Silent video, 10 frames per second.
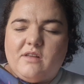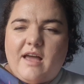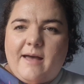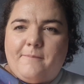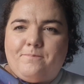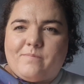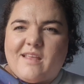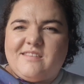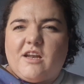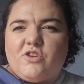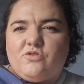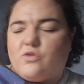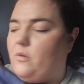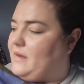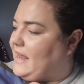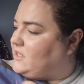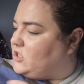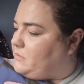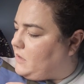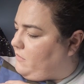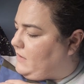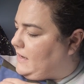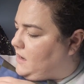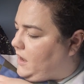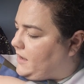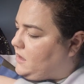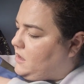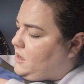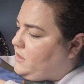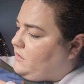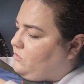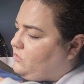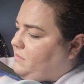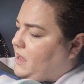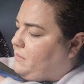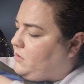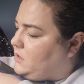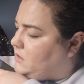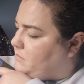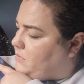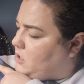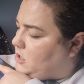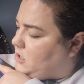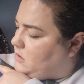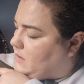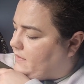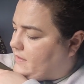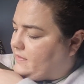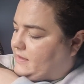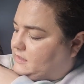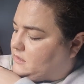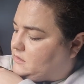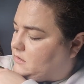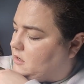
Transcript: It's an unusual combination, but I really like the sort of purple and the blue, and then this,